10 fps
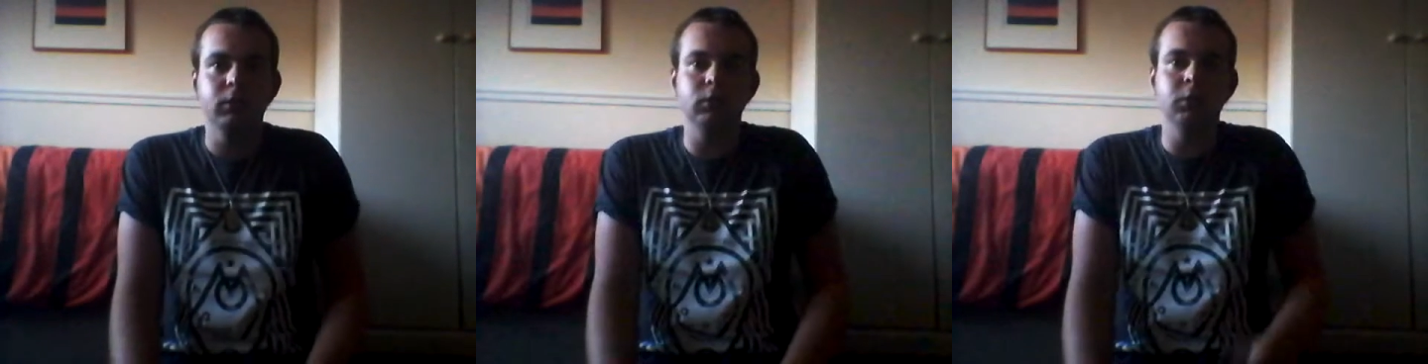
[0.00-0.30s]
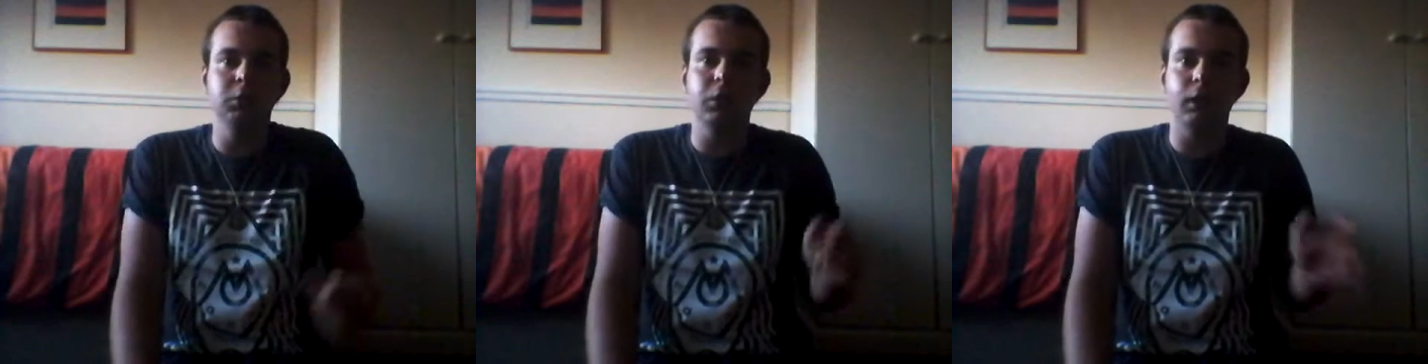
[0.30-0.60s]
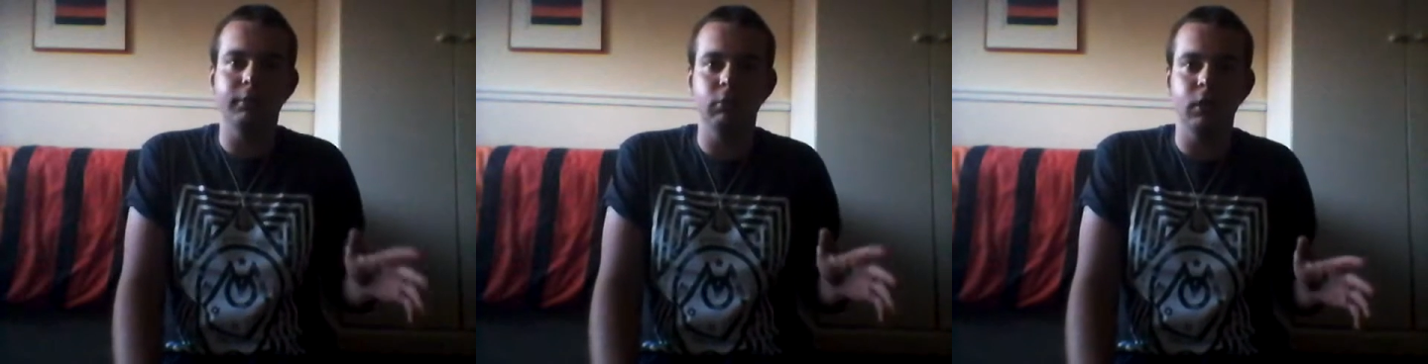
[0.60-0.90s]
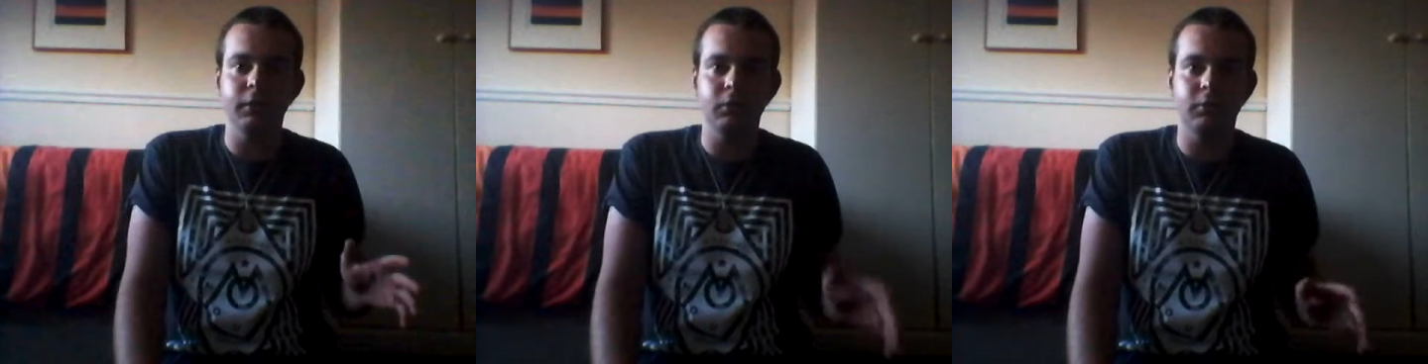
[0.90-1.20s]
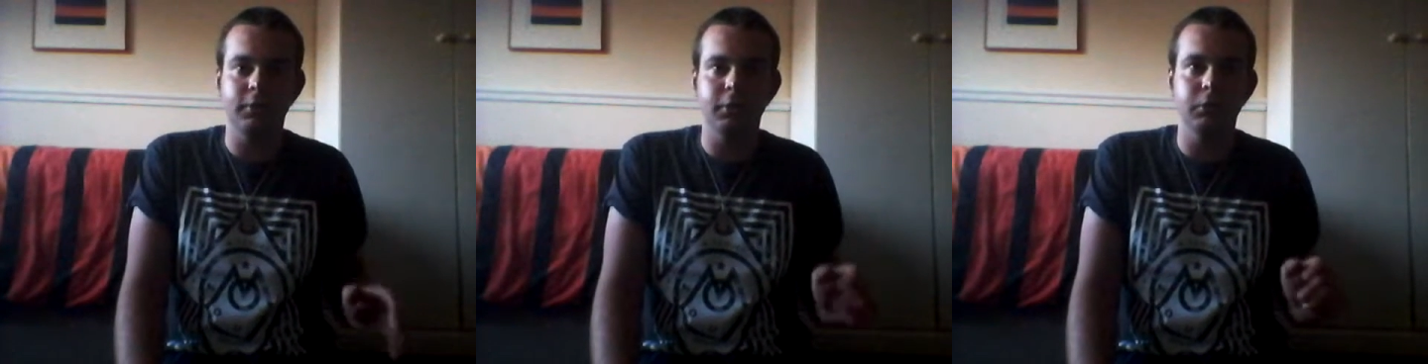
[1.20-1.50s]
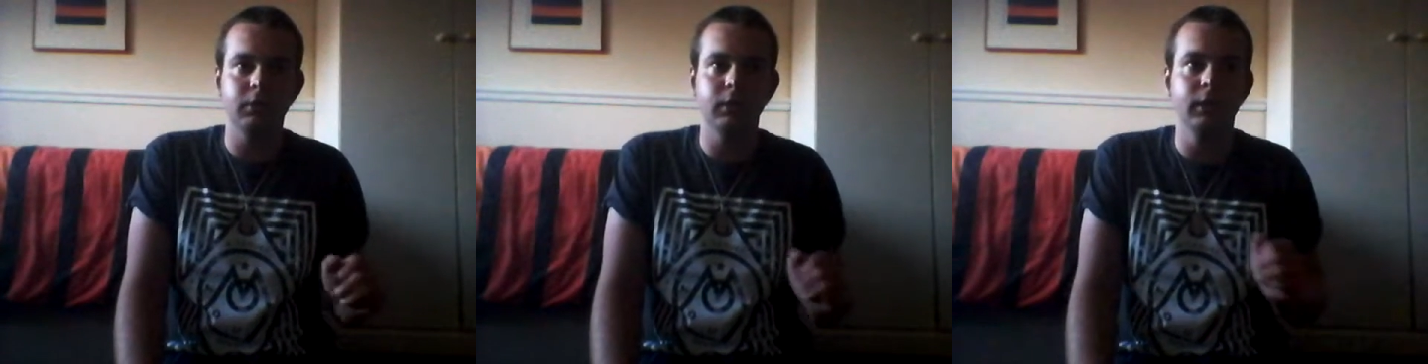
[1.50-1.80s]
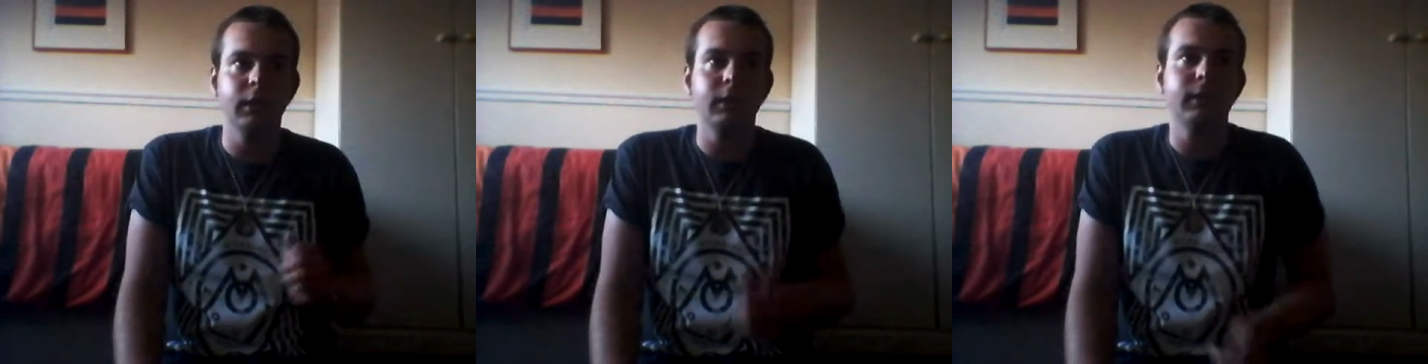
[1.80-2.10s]
you have the rights to
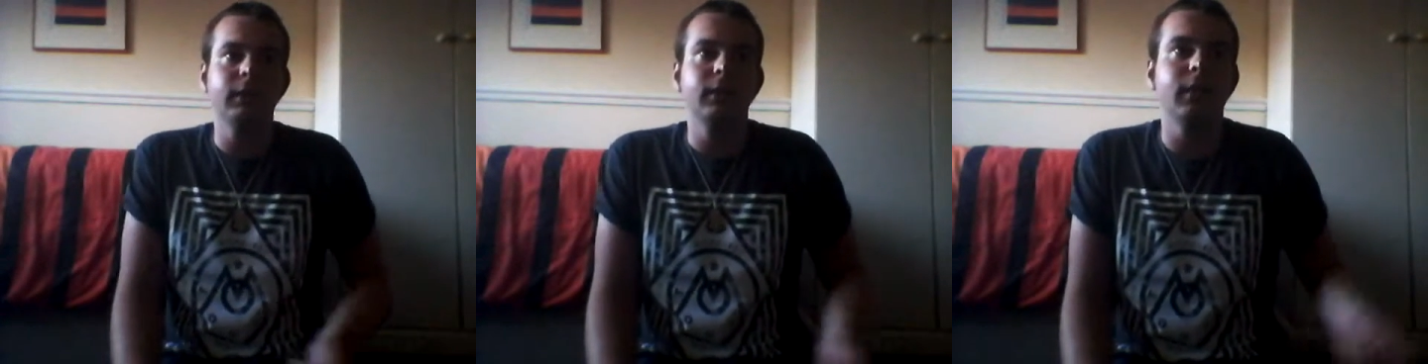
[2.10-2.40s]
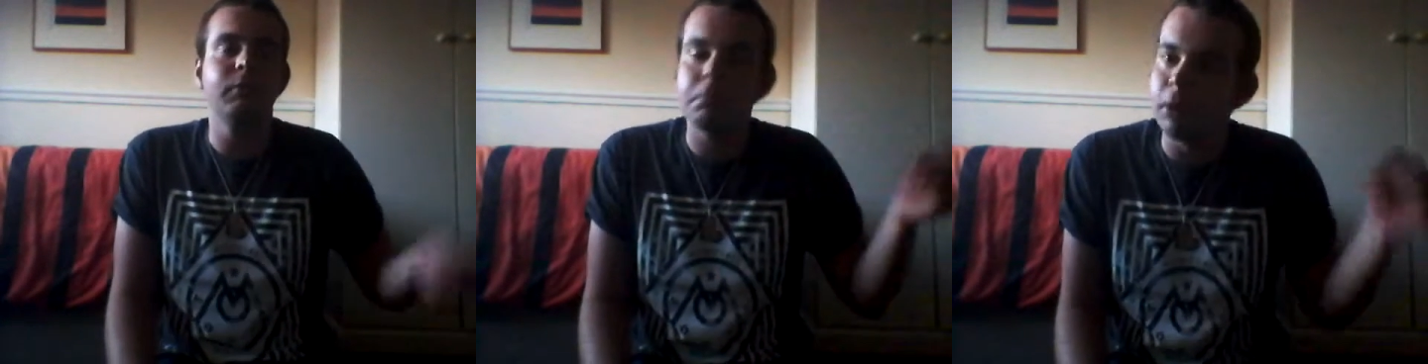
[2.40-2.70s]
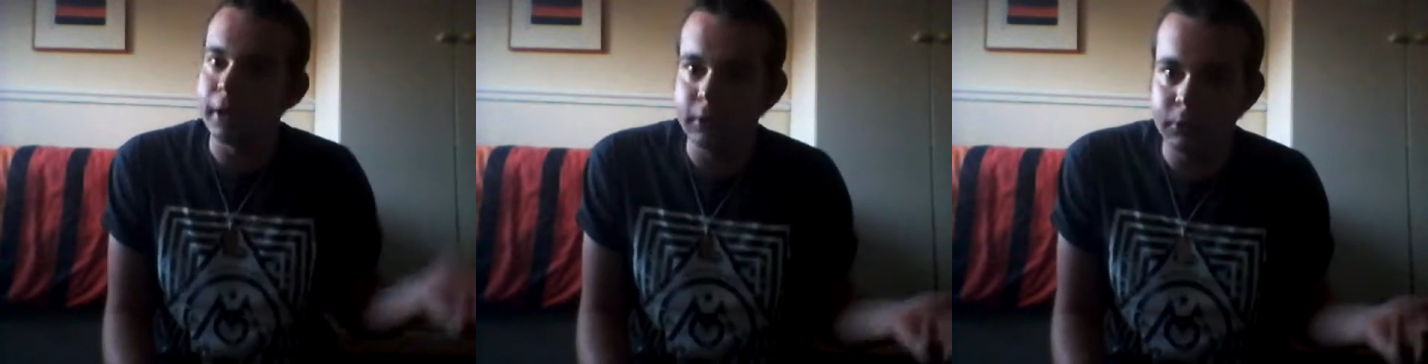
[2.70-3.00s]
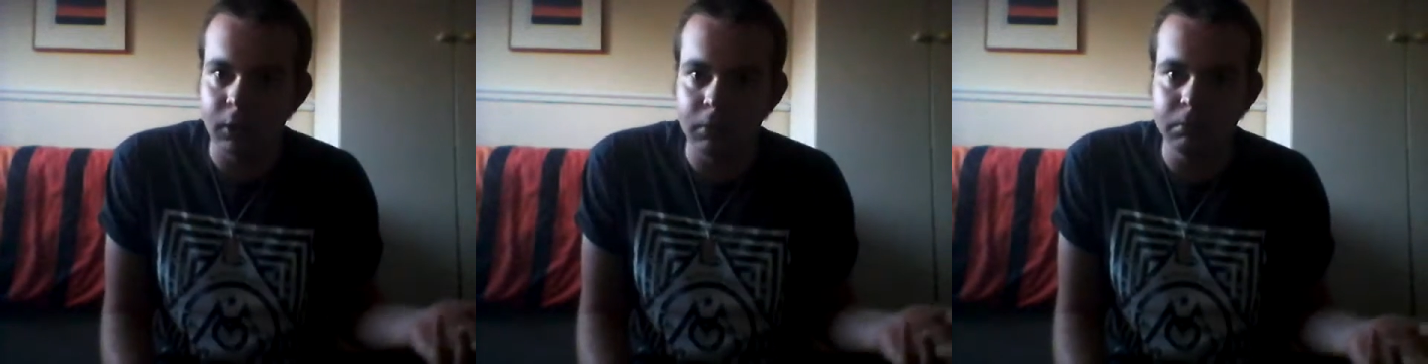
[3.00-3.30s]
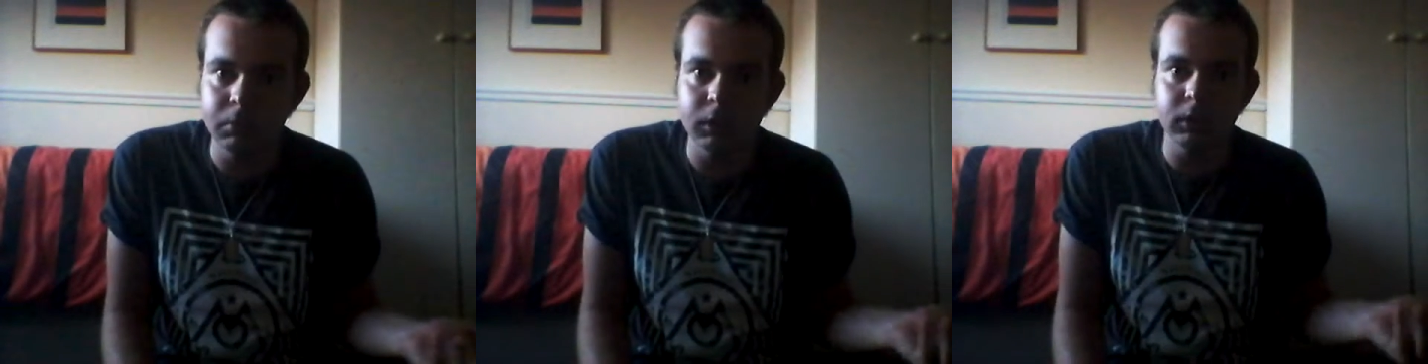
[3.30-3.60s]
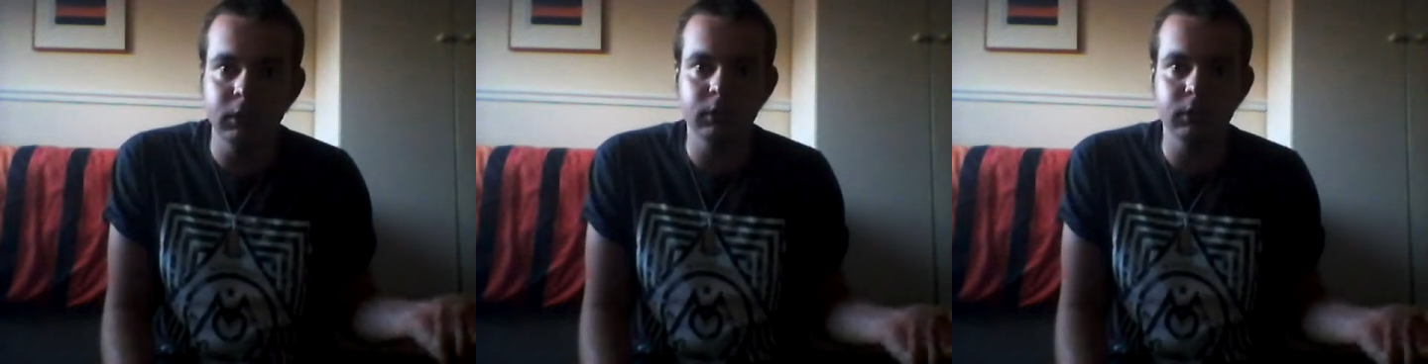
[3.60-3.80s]
have a break from